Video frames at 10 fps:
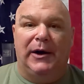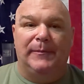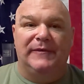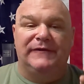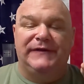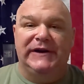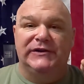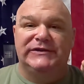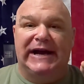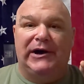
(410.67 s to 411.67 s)

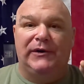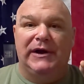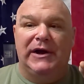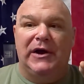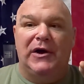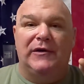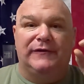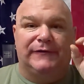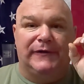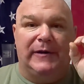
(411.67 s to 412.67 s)
figures out
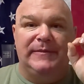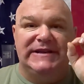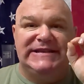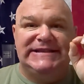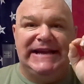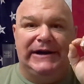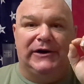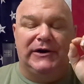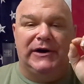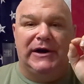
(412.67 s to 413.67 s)
from the center